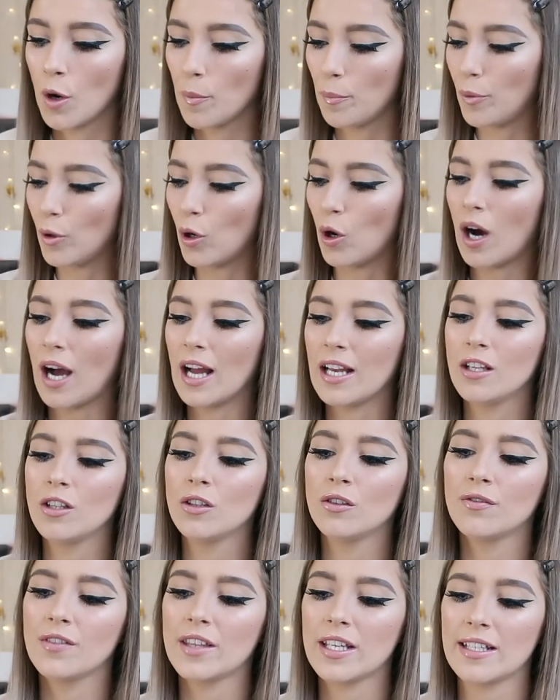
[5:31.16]
But I
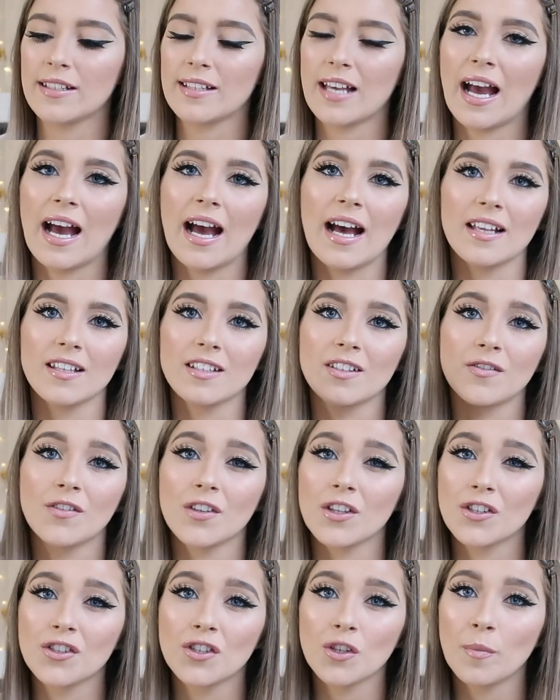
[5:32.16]
love these hats for
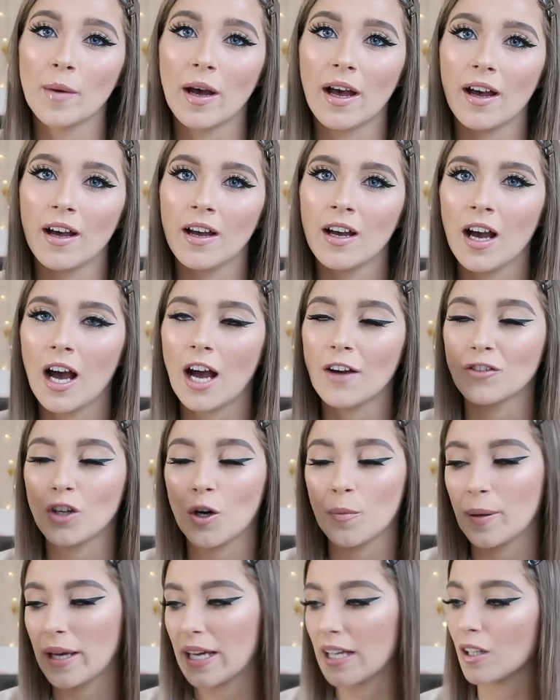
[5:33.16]
the summer. I've
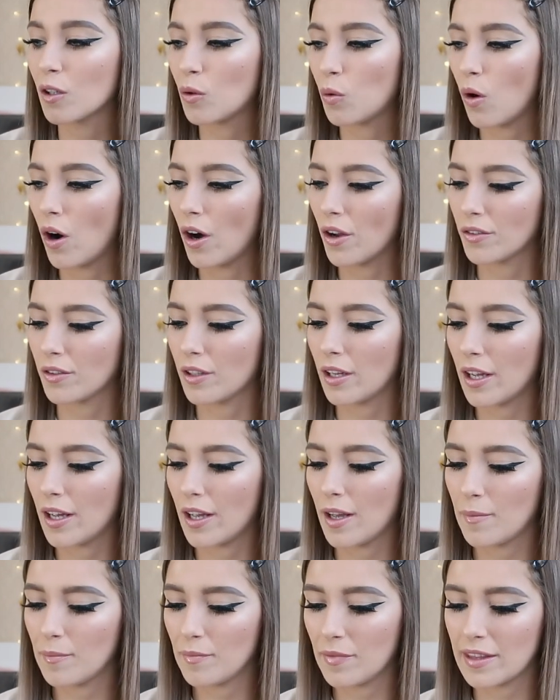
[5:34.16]
got a pink one.
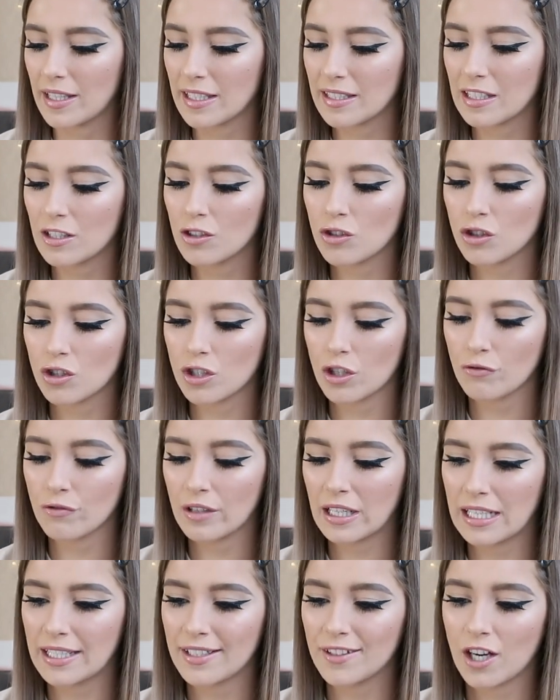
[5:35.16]
This is just a
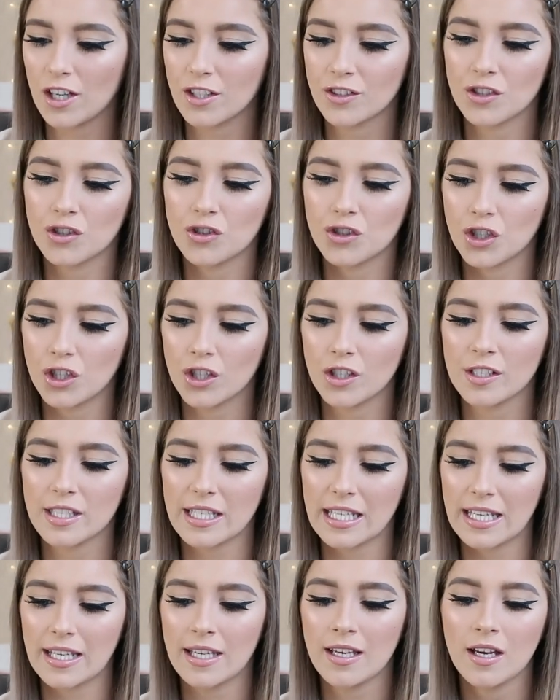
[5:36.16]
really nice
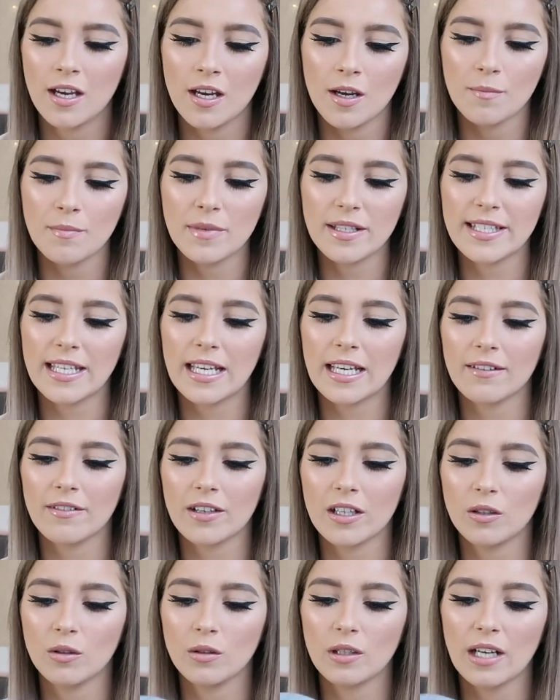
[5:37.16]
jersey material